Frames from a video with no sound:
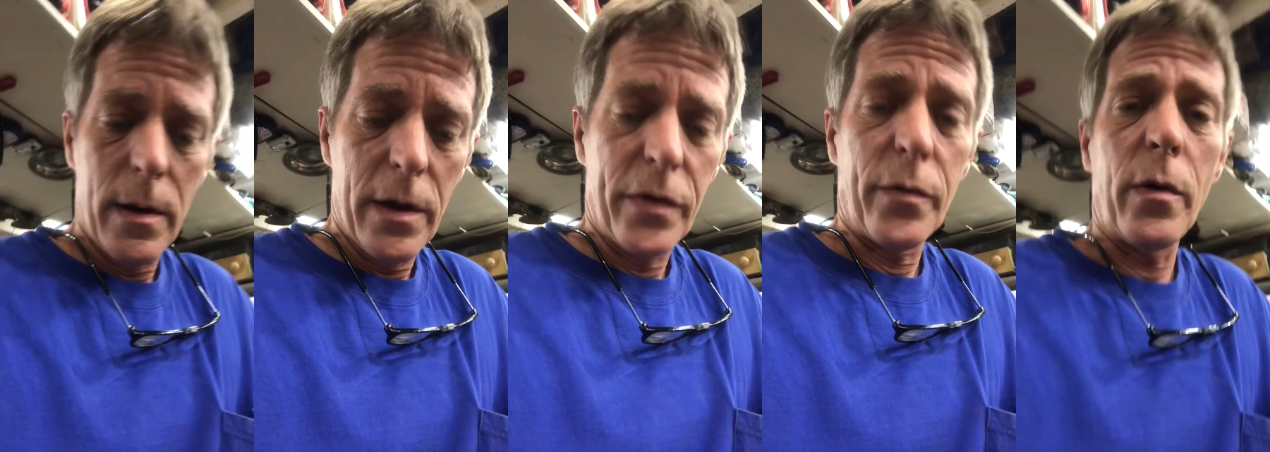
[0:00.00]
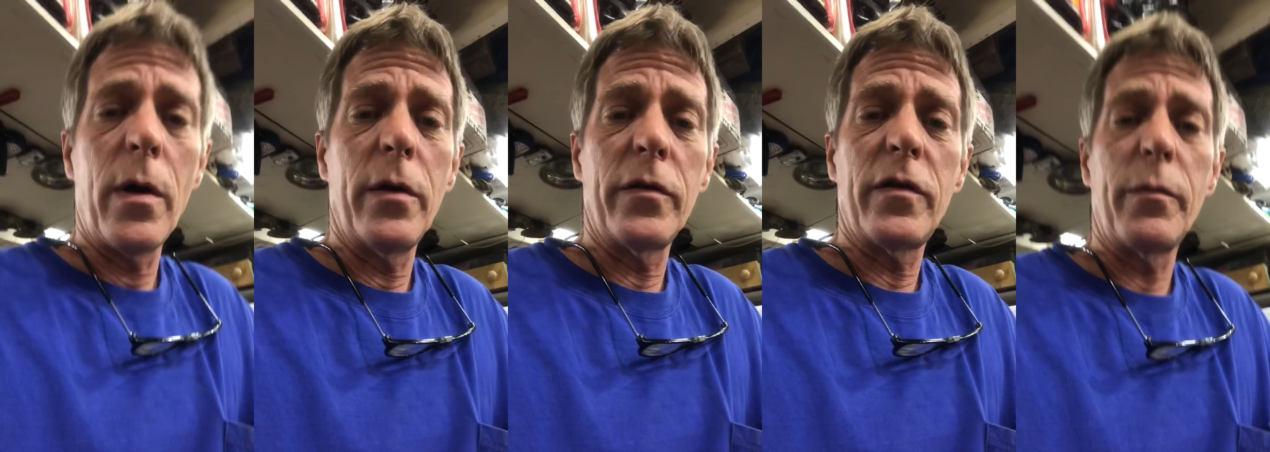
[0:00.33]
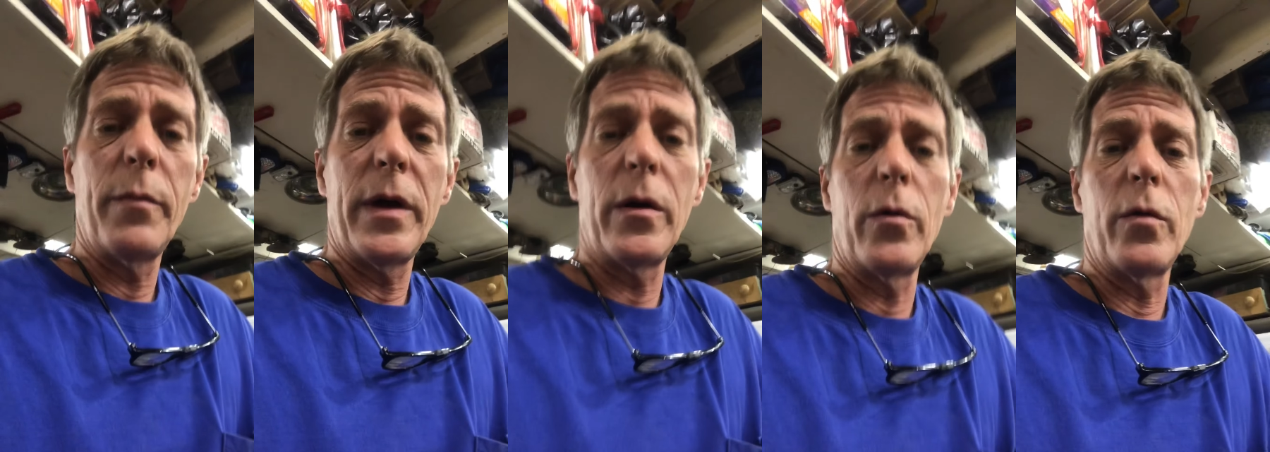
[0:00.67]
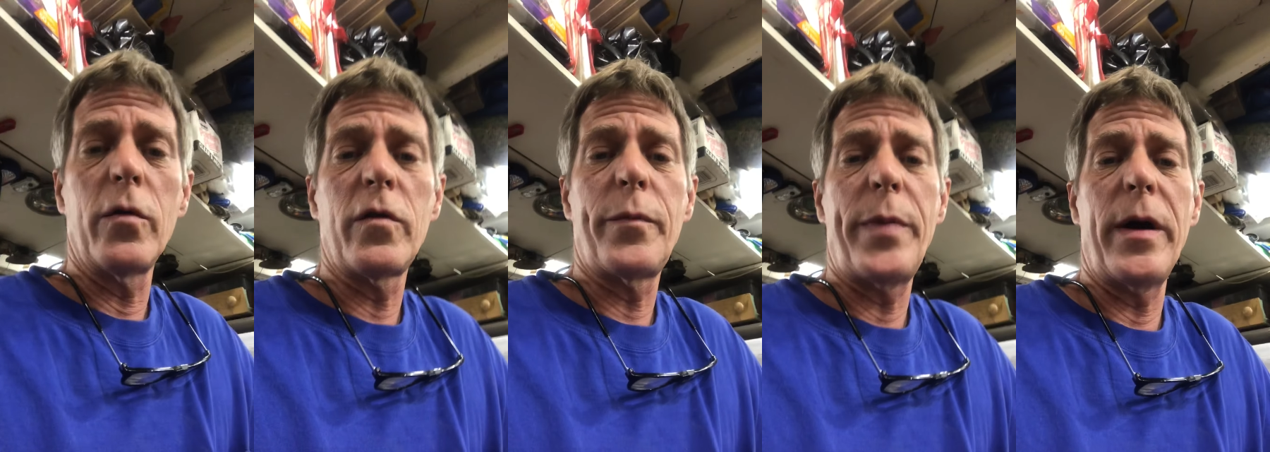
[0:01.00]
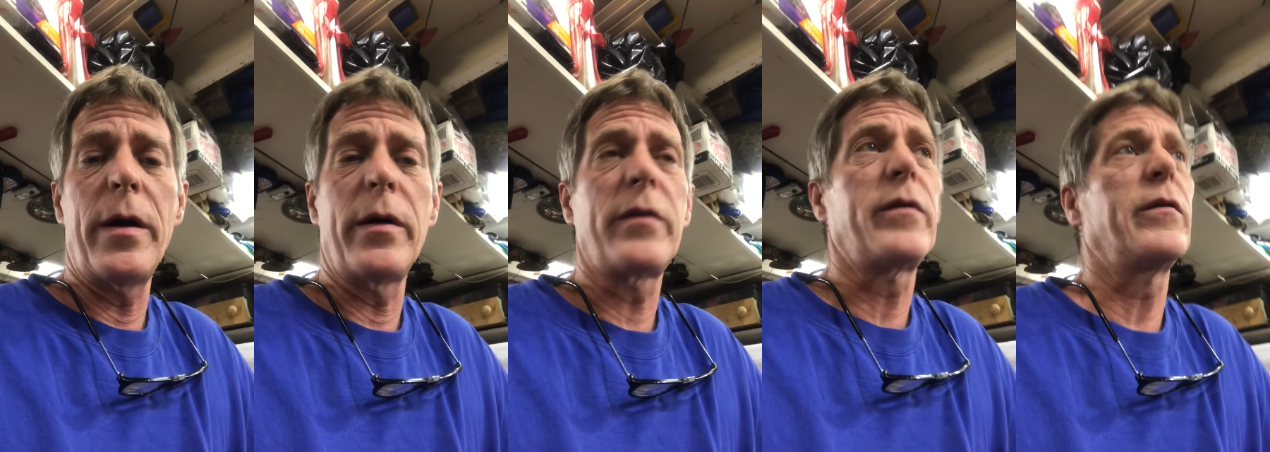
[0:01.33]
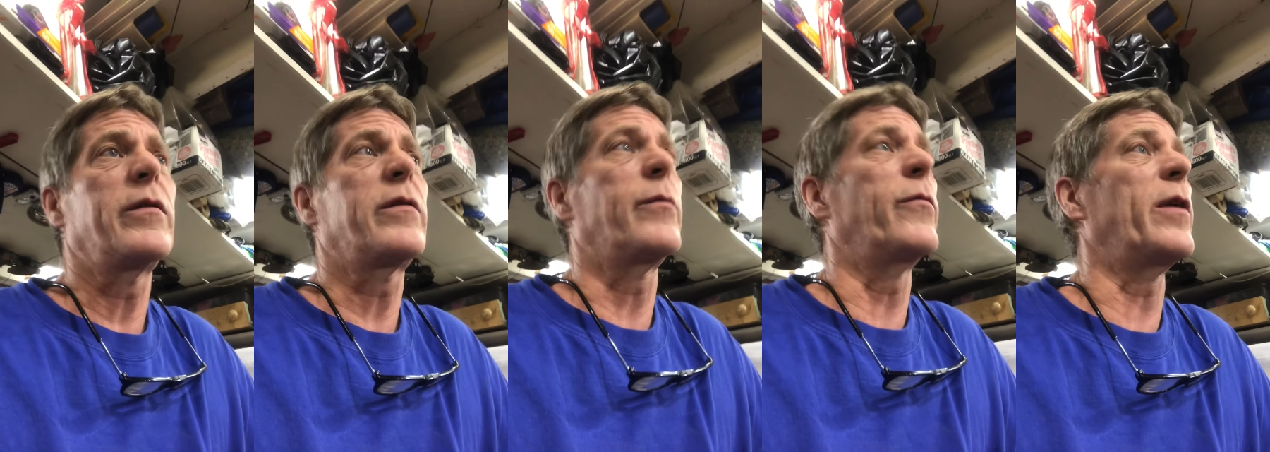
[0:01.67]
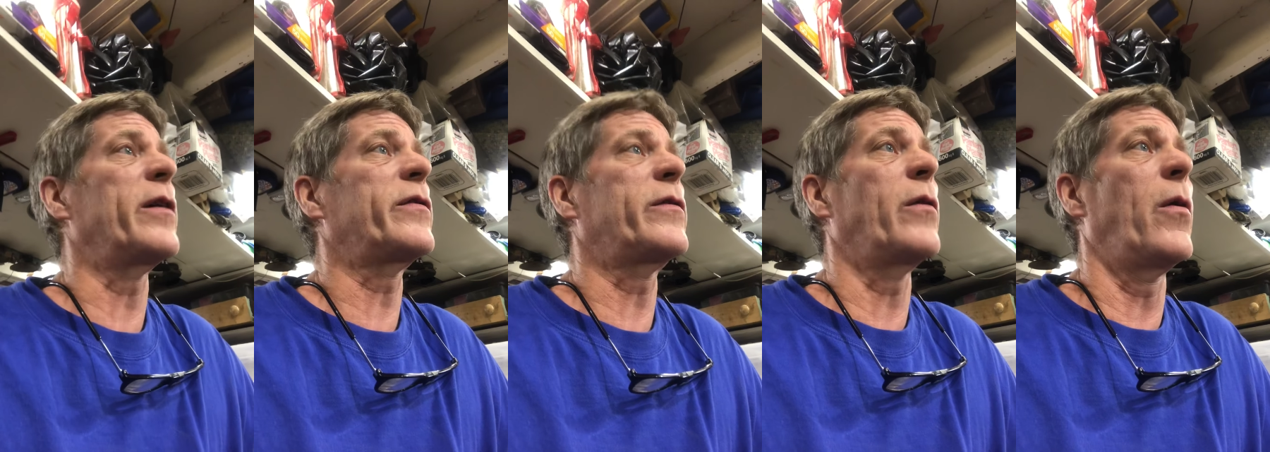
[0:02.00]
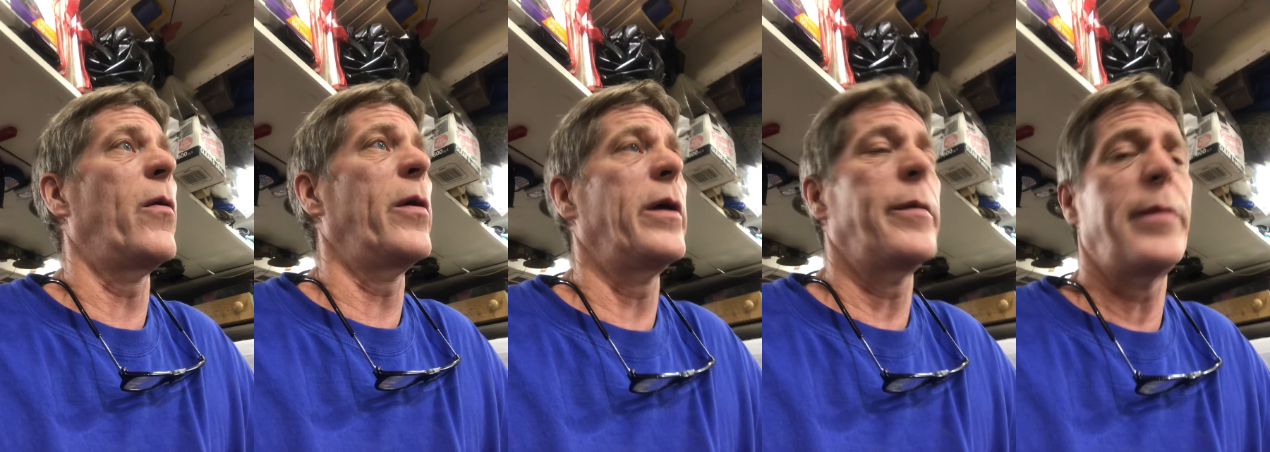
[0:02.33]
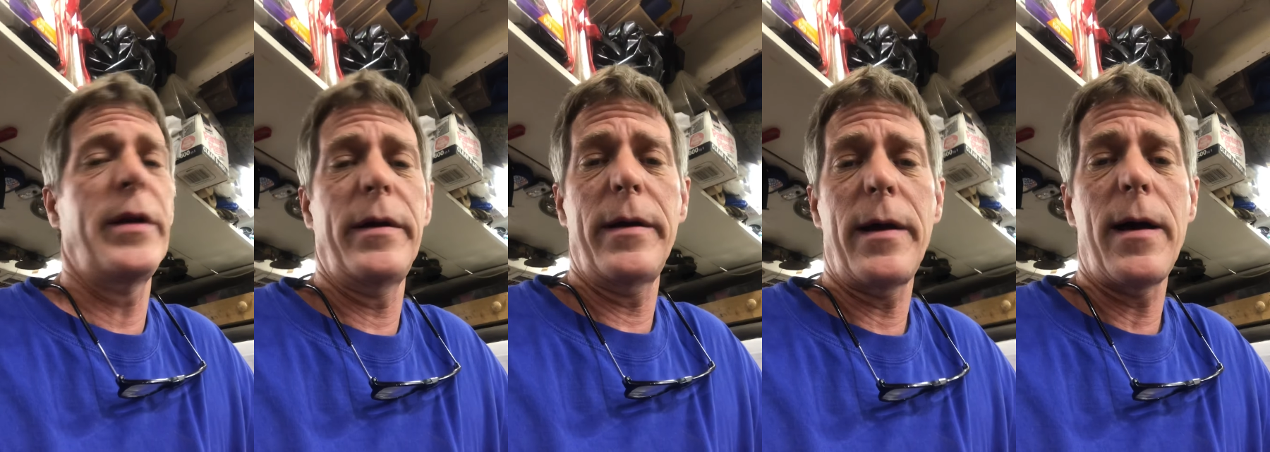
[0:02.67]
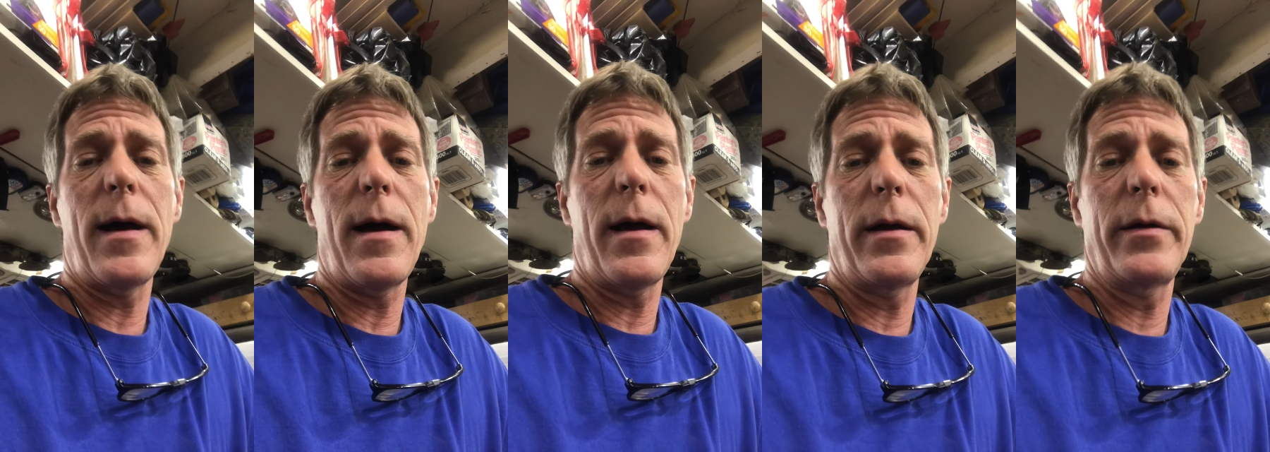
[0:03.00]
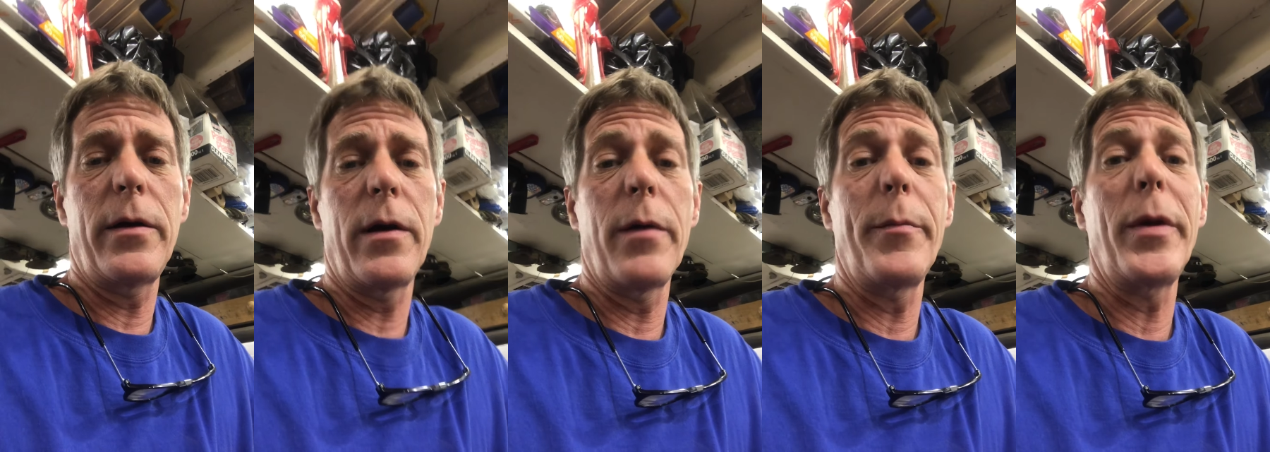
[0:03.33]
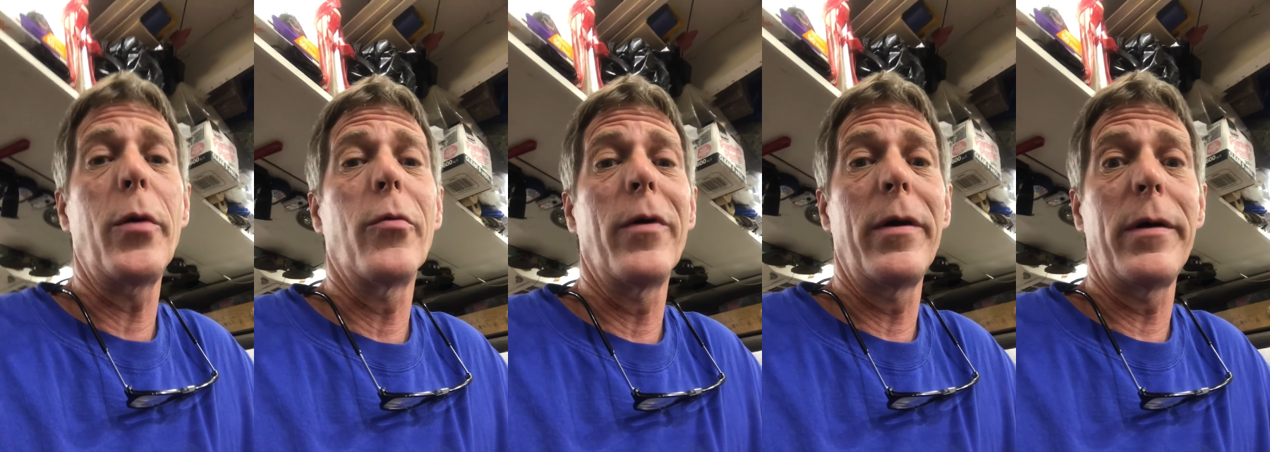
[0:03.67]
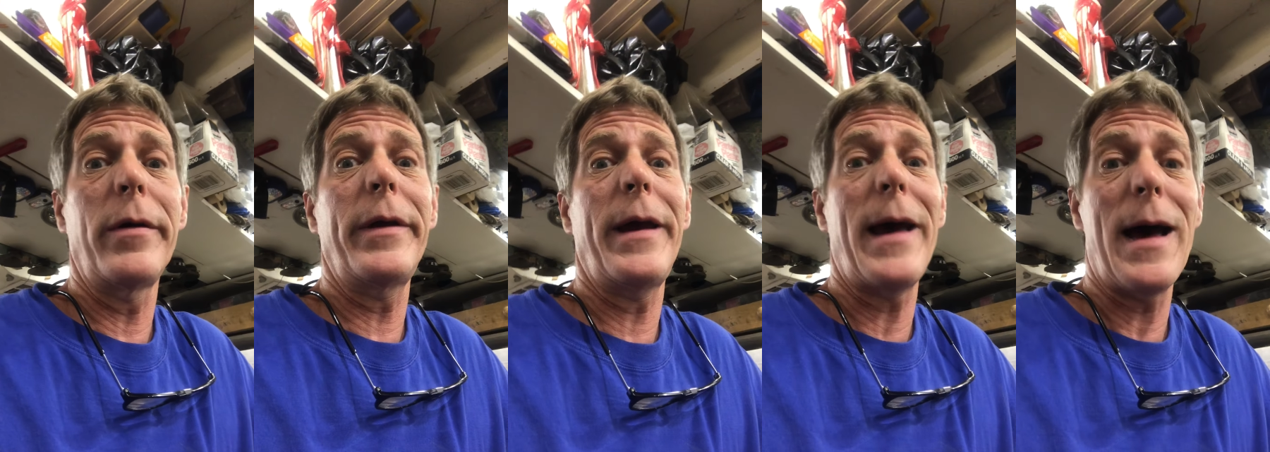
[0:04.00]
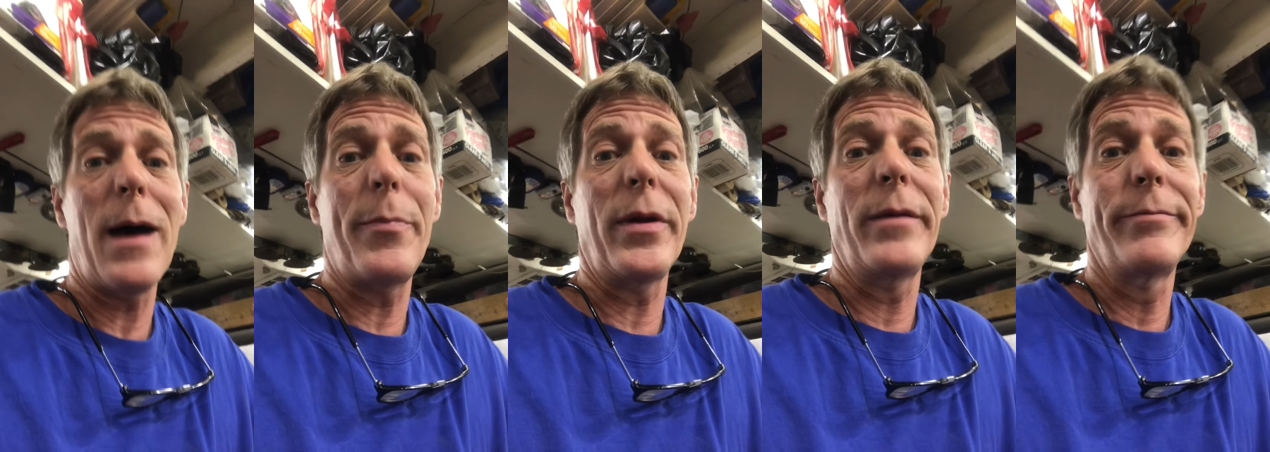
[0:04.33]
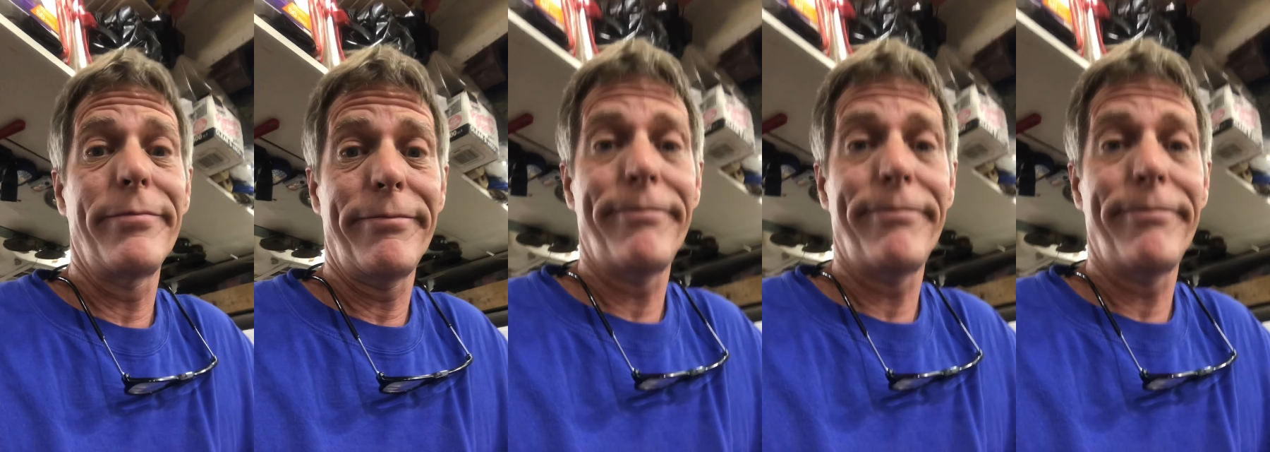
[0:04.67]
throw it in some mineral spirits and some Rust-Oleum, and you're gonna be really happy.